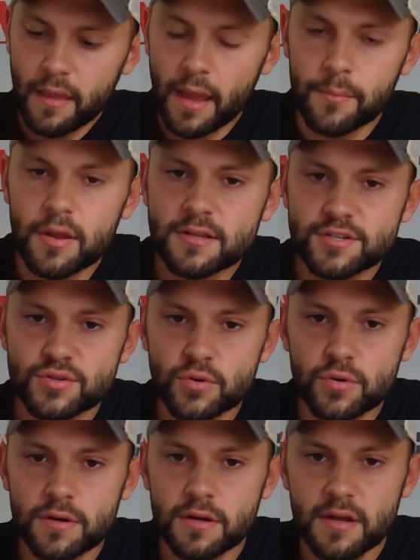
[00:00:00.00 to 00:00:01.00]
I'm not
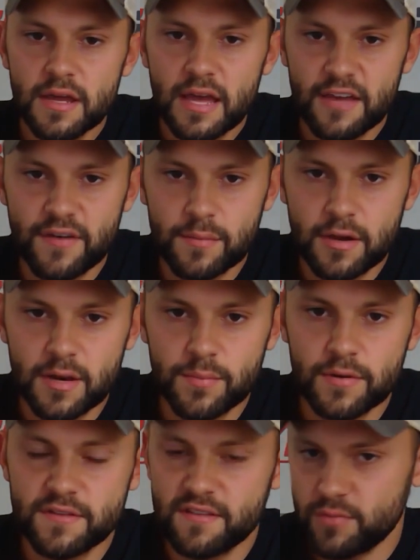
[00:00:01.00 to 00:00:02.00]
sure if I'm going to
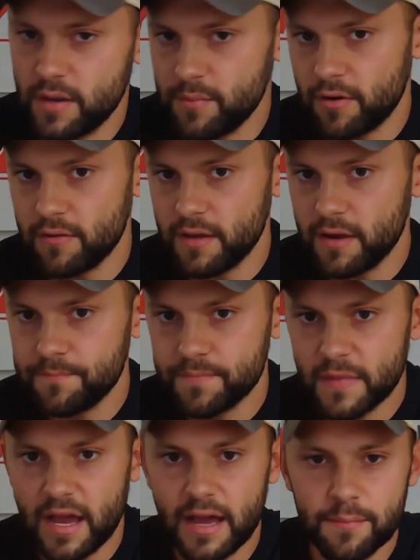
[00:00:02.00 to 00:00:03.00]
put the sway bar there.
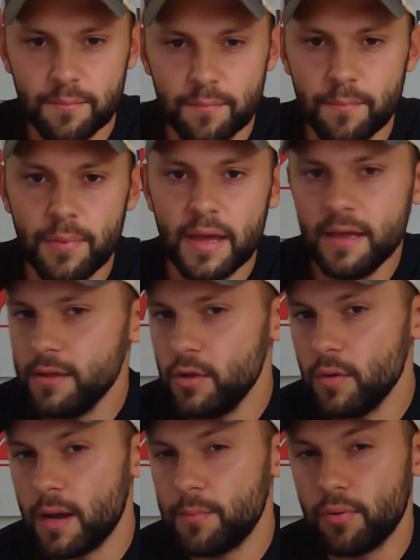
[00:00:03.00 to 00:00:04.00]
I bet
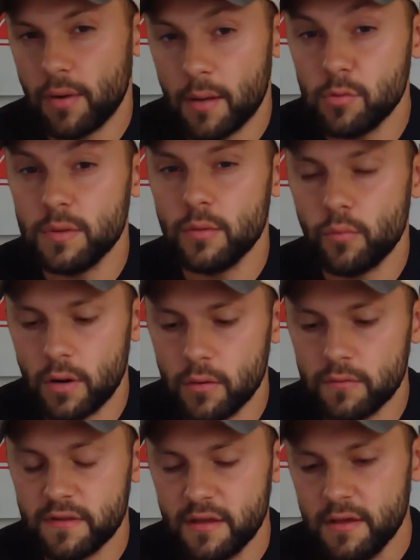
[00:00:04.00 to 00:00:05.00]
you I probably won't.